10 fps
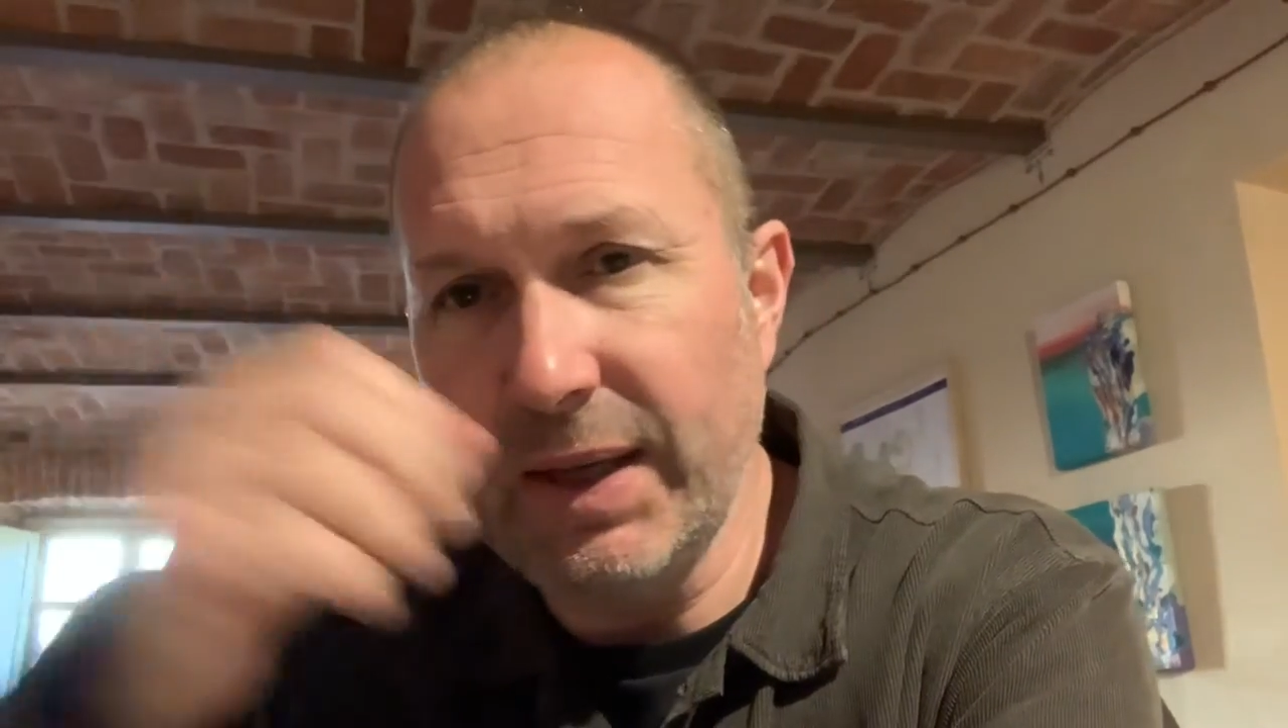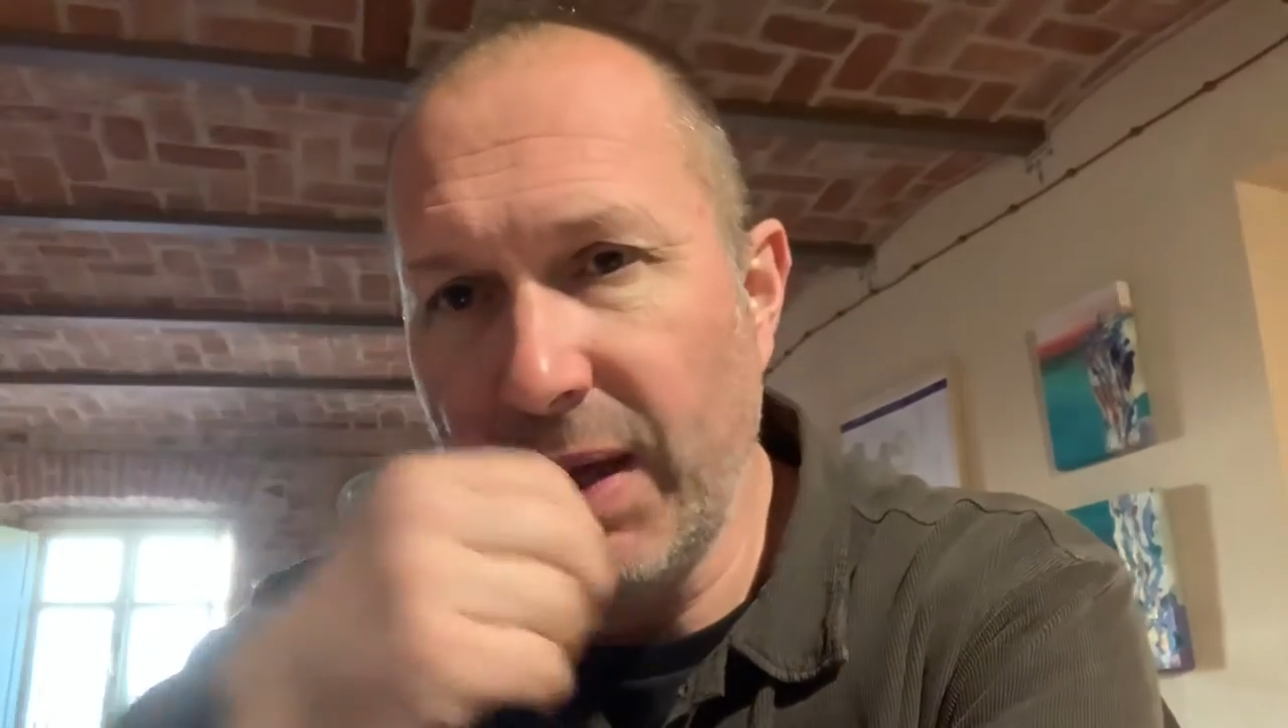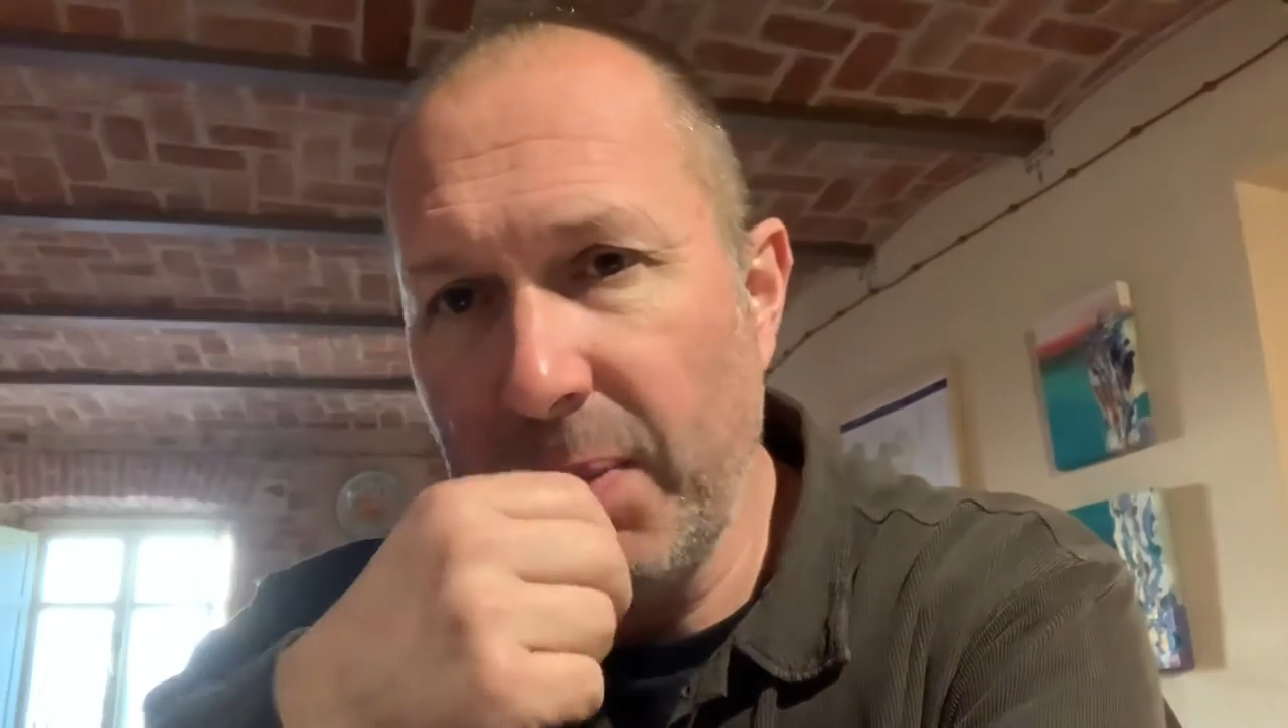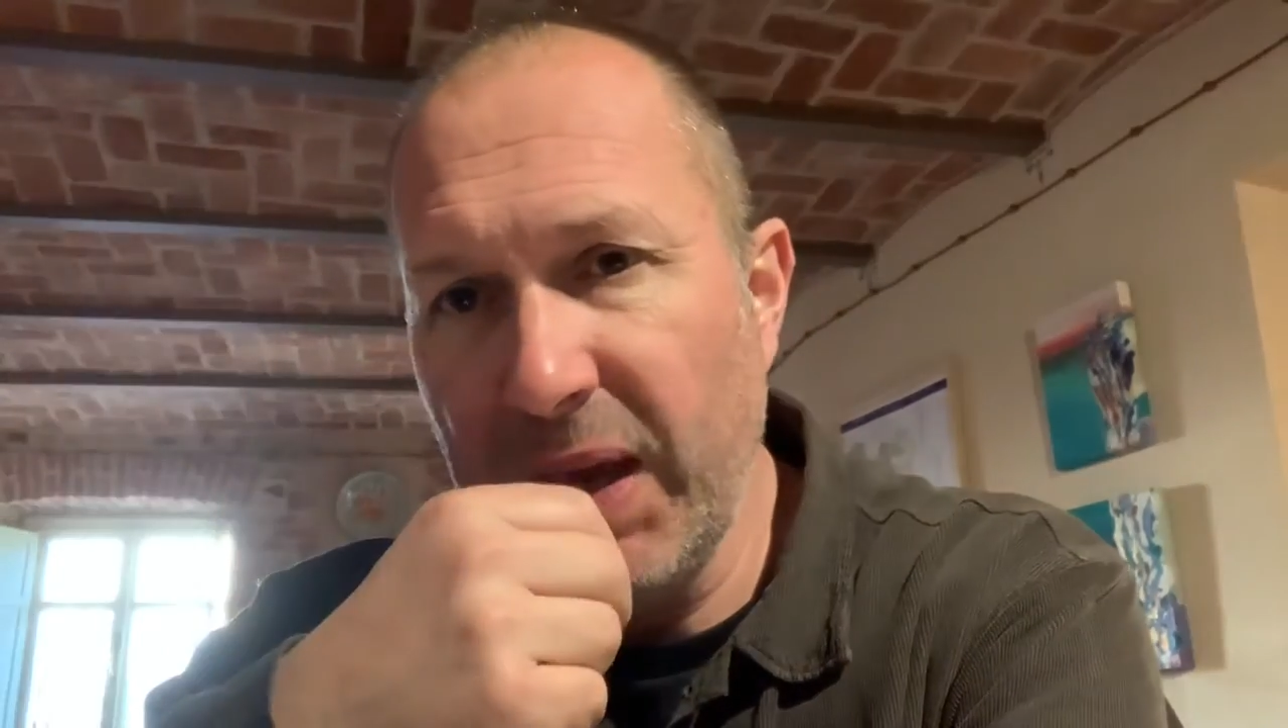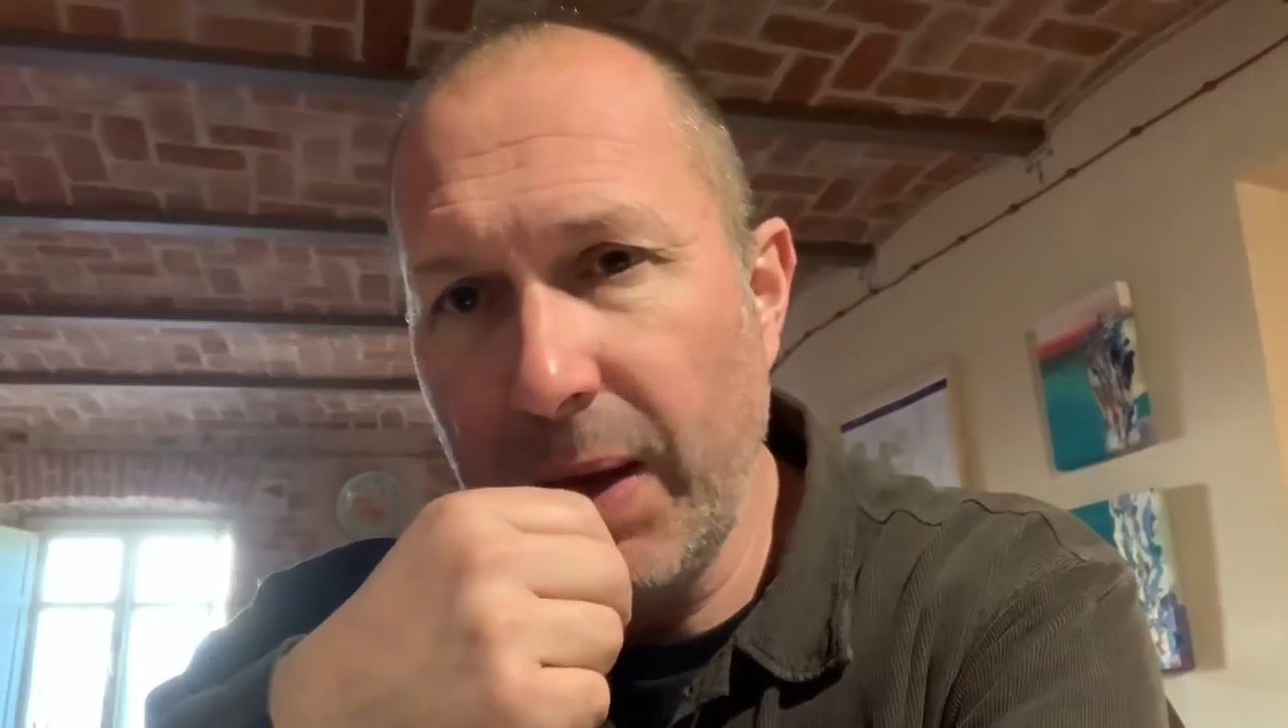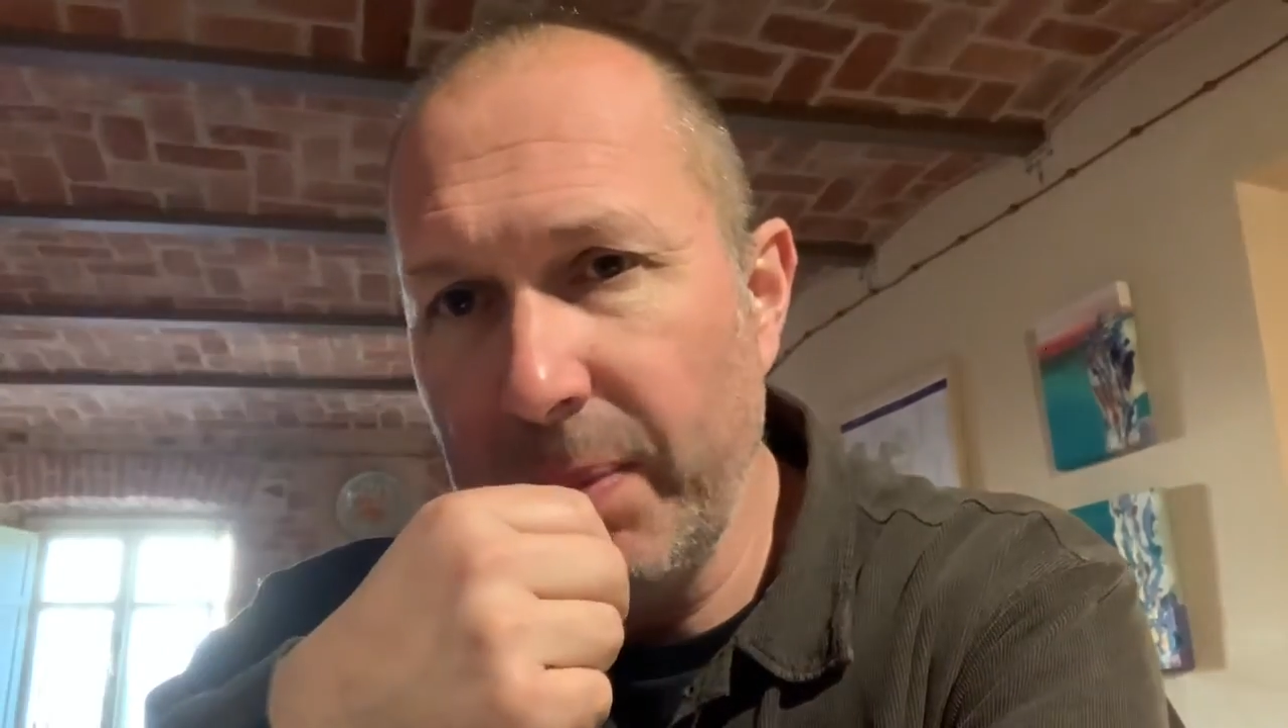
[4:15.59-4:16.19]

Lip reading: coming up,